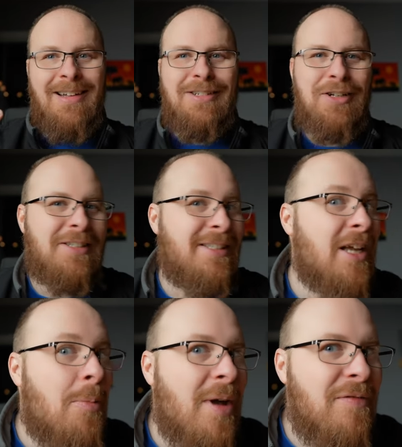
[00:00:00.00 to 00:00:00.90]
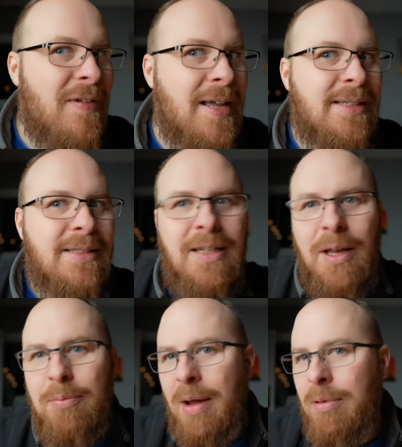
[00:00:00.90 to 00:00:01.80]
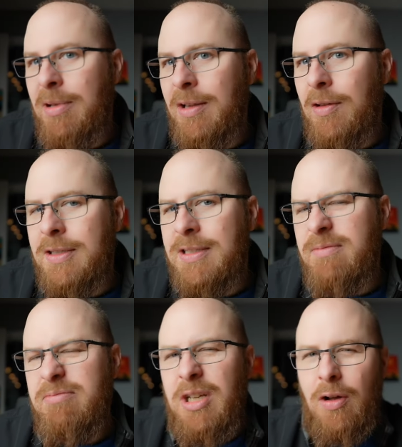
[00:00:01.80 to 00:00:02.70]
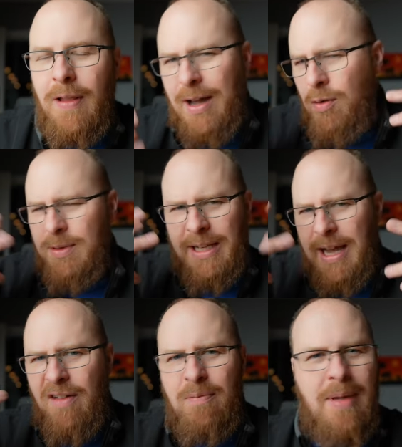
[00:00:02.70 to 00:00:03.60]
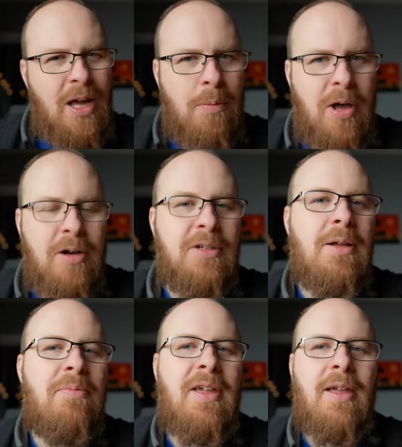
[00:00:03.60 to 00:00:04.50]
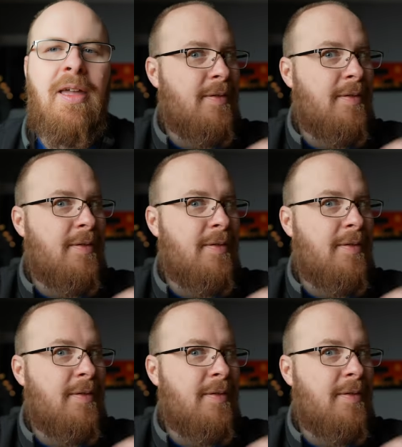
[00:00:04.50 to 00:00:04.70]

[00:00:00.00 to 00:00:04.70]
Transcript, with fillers: so you can see on my face it probably looks you know like almost like I have makeup on or something.